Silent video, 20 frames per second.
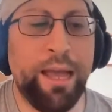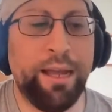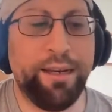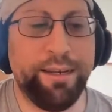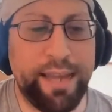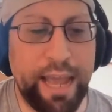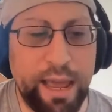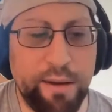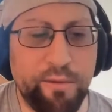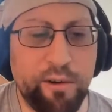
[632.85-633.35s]

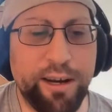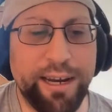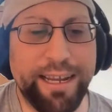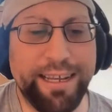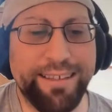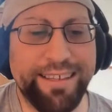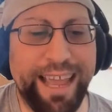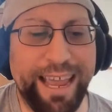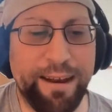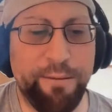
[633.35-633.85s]
Denver
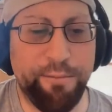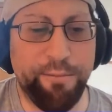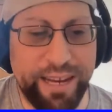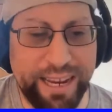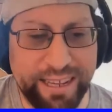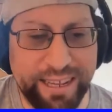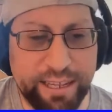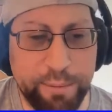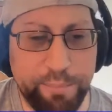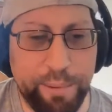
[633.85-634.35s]
is
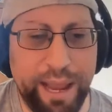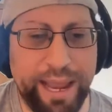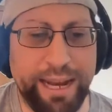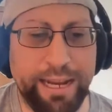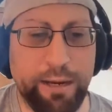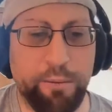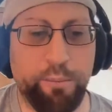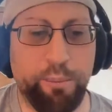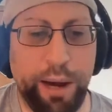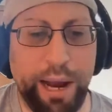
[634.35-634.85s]

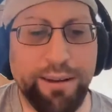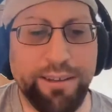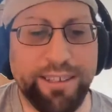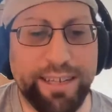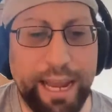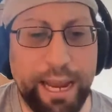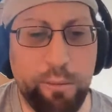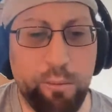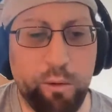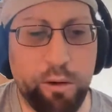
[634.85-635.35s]
anticipating Brown's
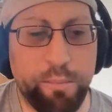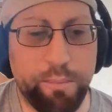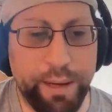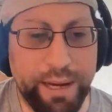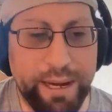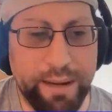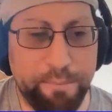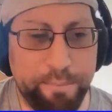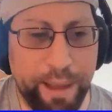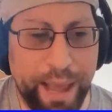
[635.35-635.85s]
game will
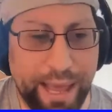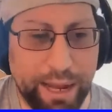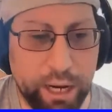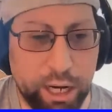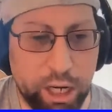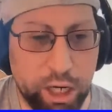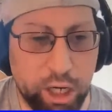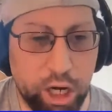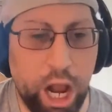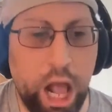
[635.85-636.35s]
be
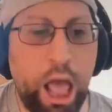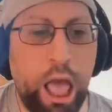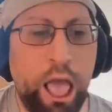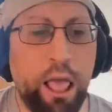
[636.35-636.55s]
better.